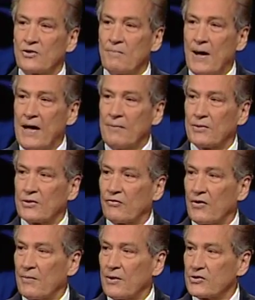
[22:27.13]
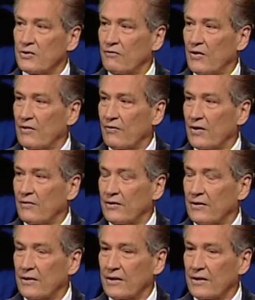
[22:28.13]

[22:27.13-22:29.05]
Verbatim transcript: the Bible is very much in favor of it.